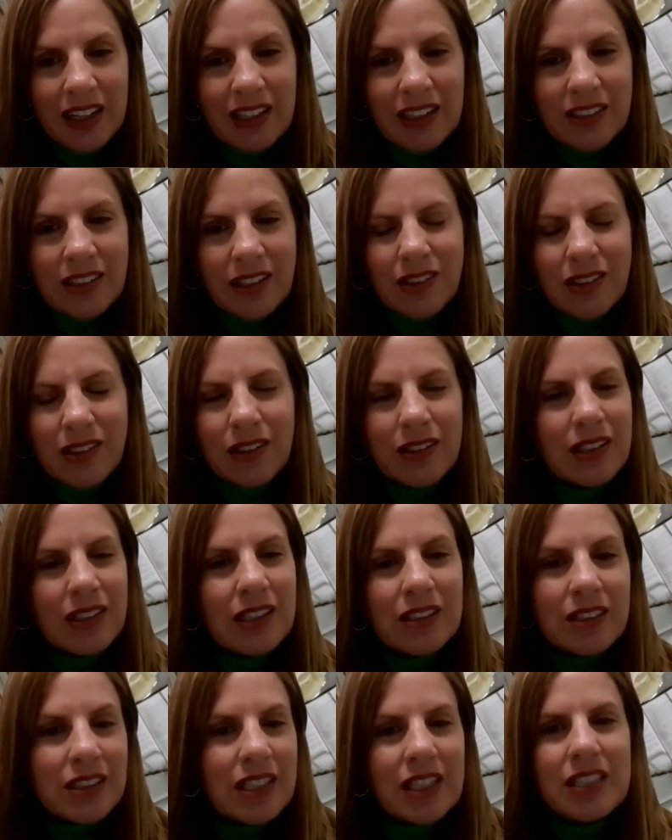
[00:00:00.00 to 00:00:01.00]
Mm-hmm.
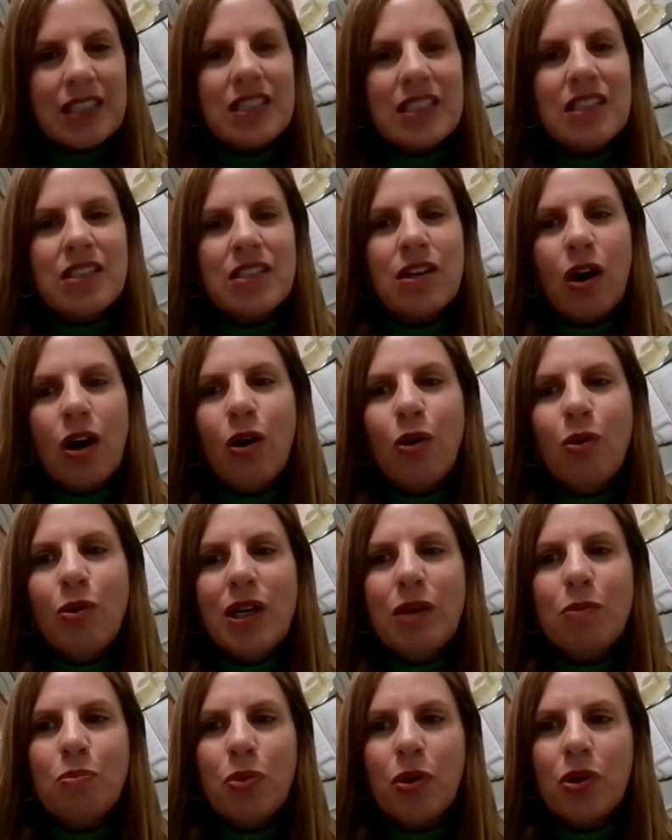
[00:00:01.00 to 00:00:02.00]
It's so
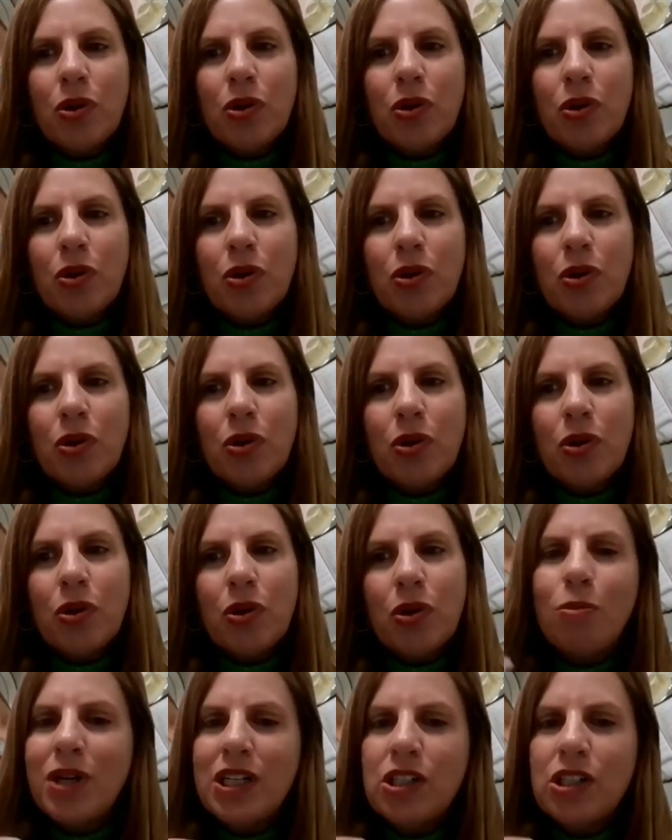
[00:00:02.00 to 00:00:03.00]
important for
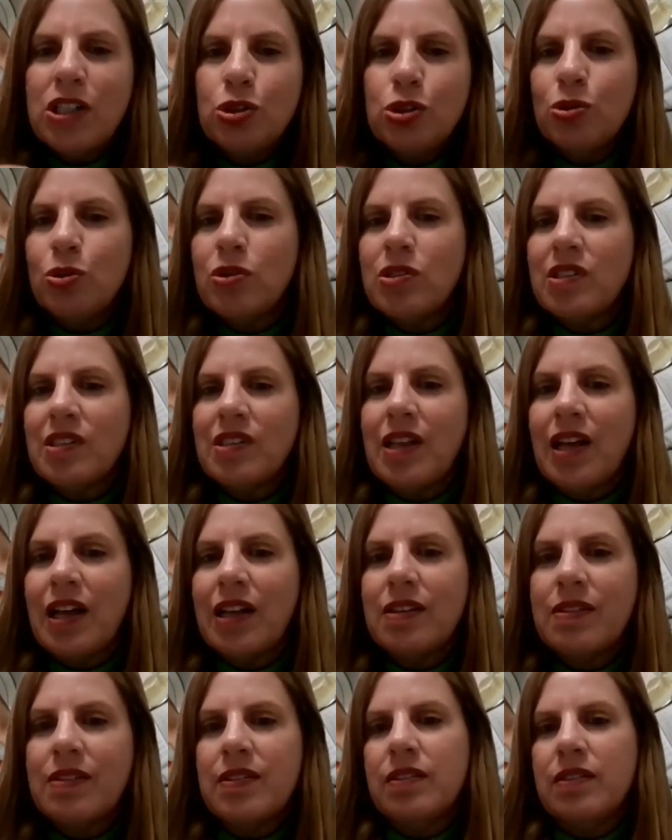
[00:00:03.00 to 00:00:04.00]
so many Jews.
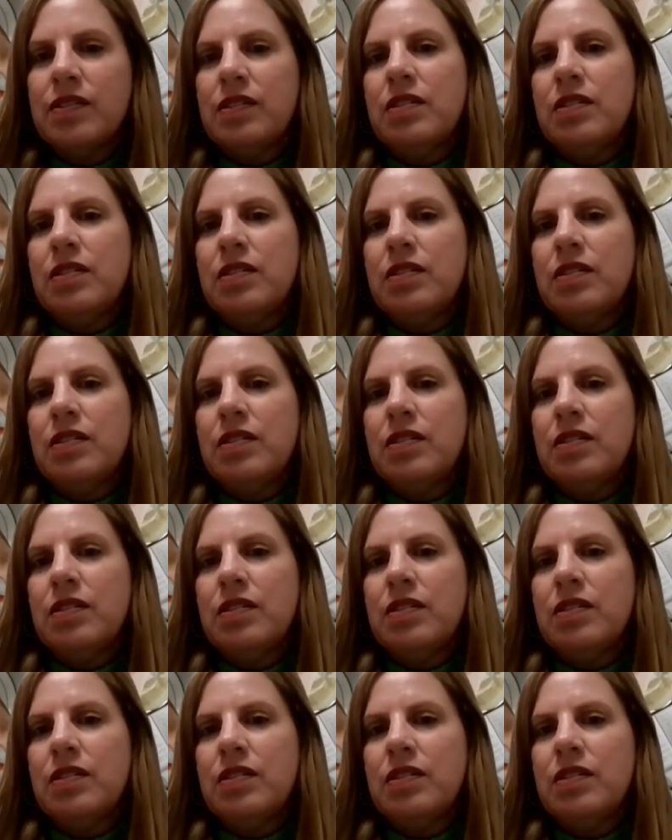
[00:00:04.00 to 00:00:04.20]
That's